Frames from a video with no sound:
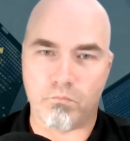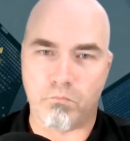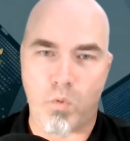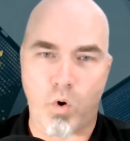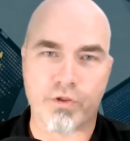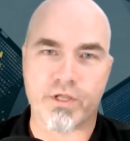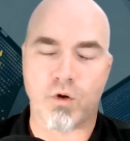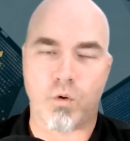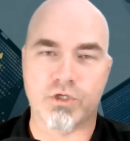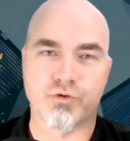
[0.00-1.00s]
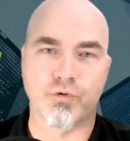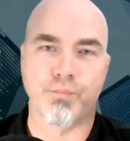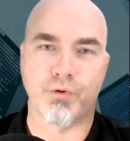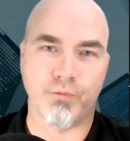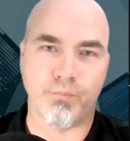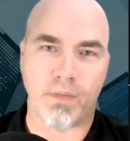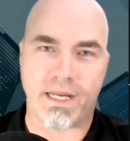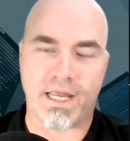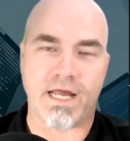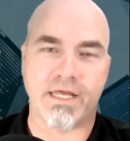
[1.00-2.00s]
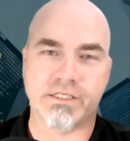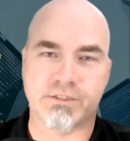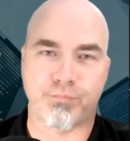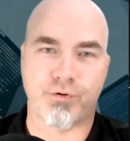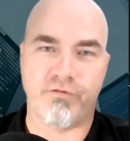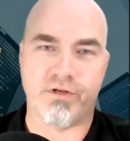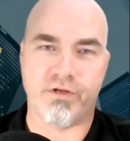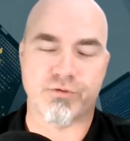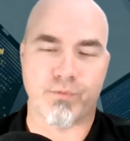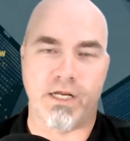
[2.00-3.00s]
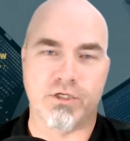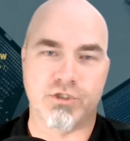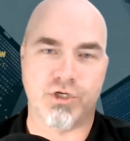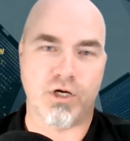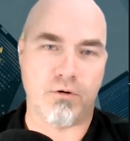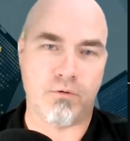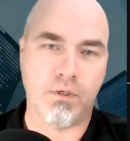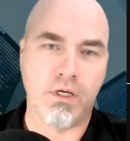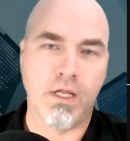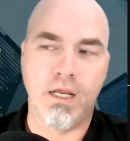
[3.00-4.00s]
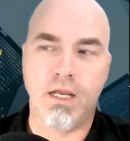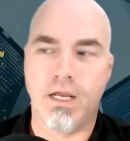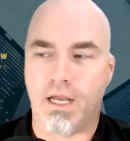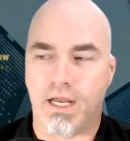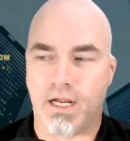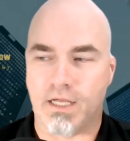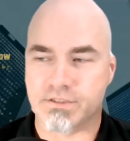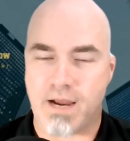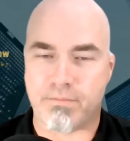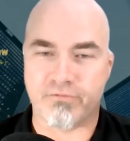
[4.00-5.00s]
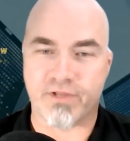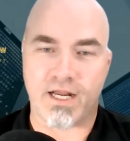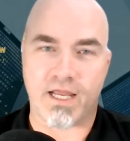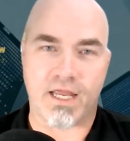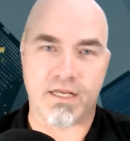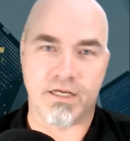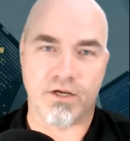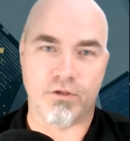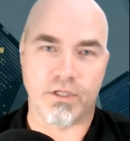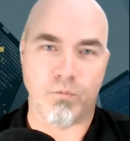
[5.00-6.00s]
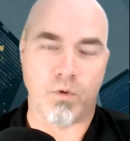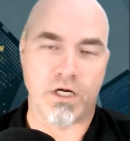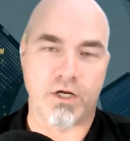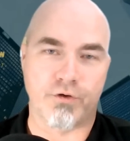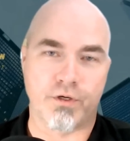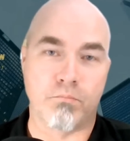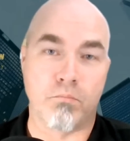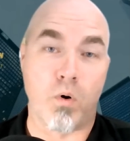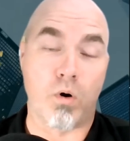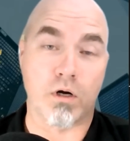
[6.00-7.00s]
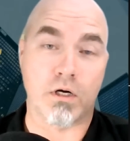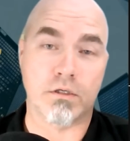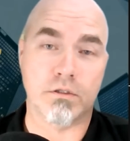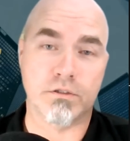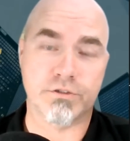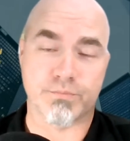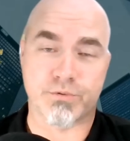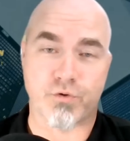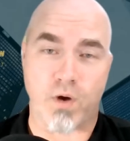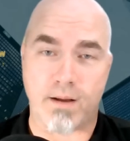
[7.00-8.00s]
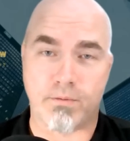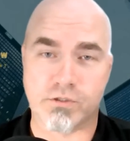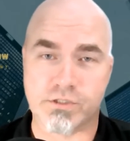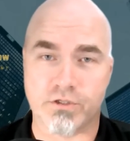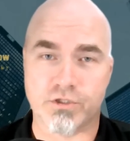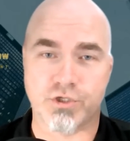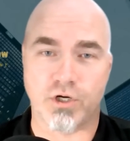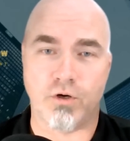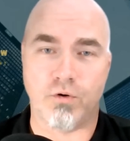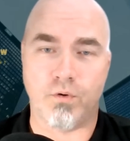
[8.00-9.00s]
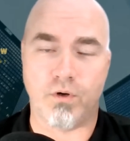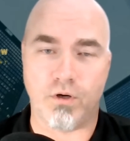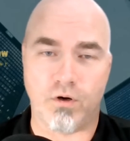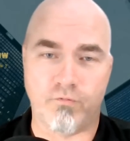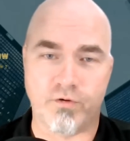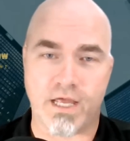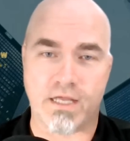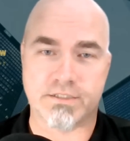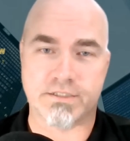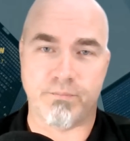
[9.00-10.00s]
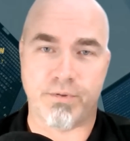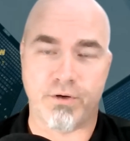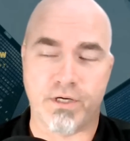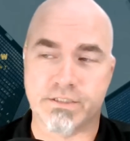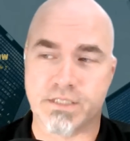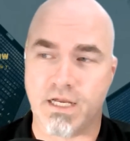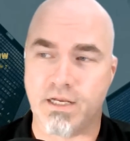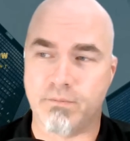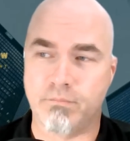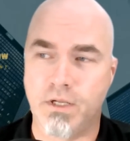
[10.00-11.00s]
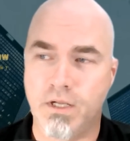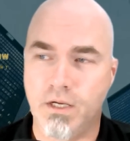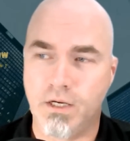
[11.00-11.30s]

more than quadrupled my highest previous rated show. And on top of that, I had nearly 100 more subscribers on the show over that same period of time,